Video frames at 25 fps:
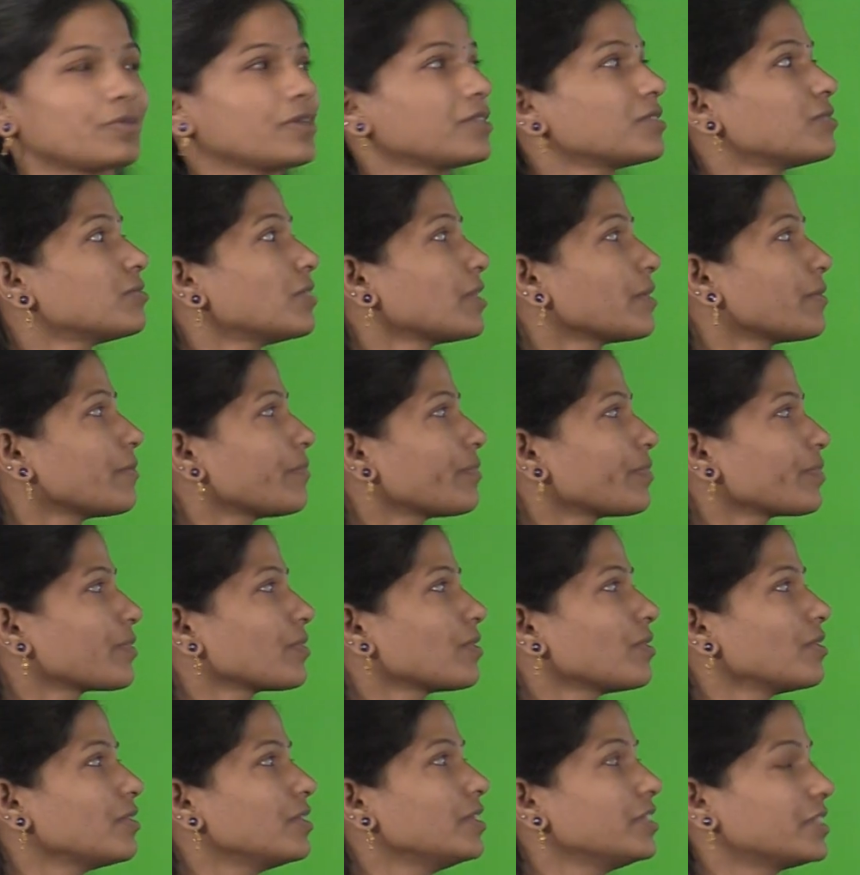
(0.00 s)
pathway,
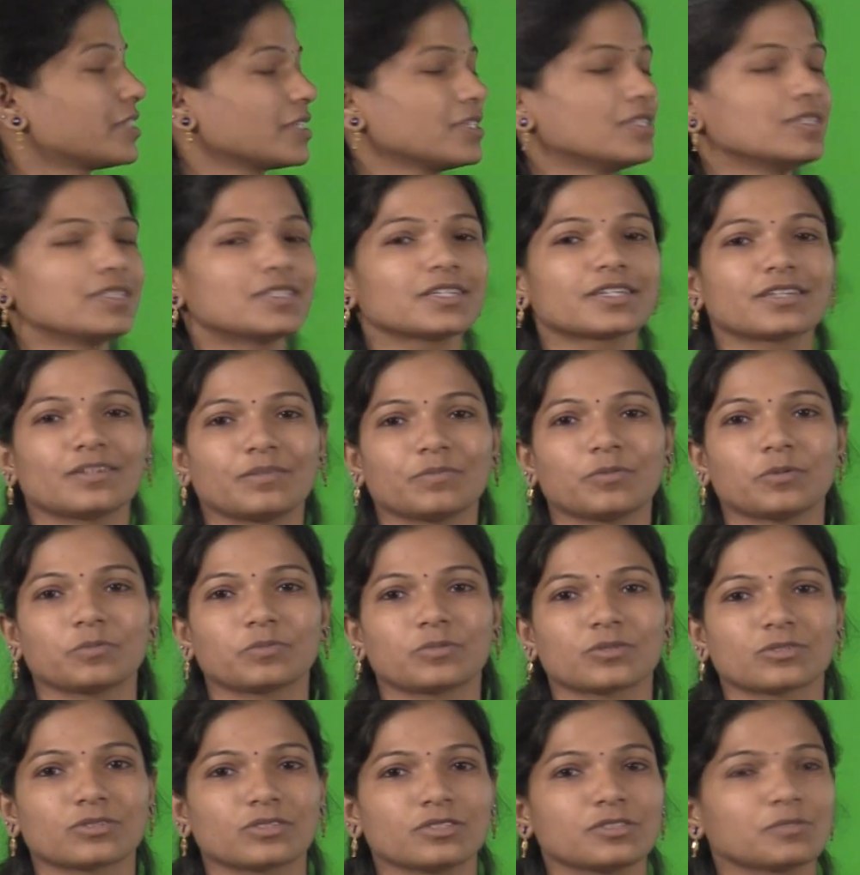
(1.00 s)
intrinsic
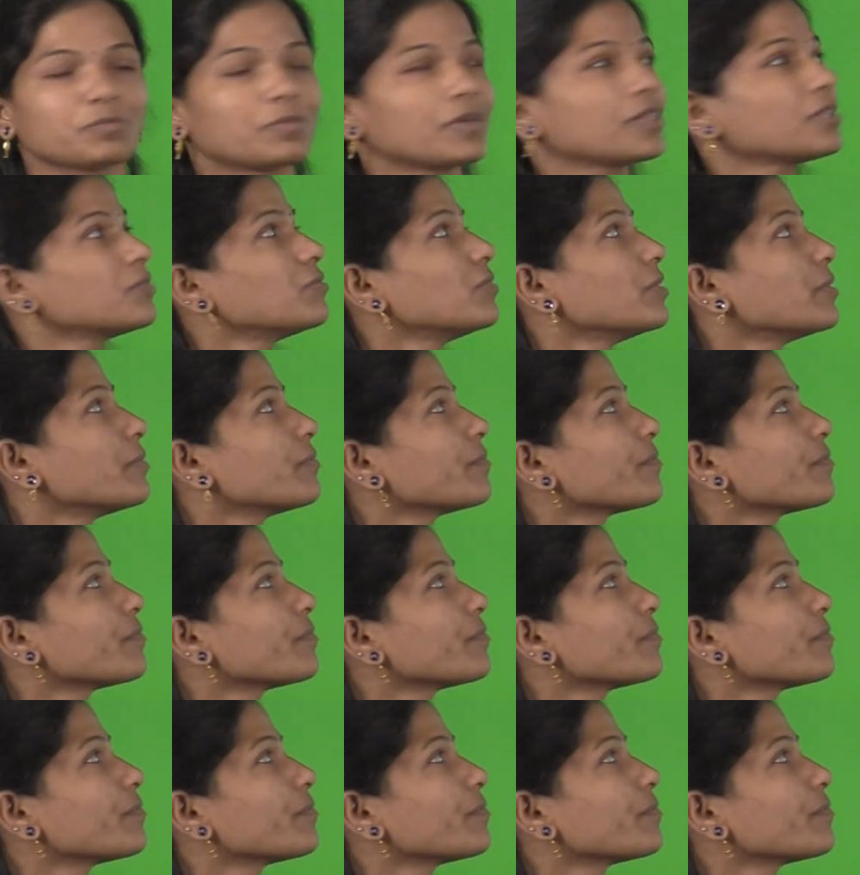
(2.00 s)
apoptosis pathway.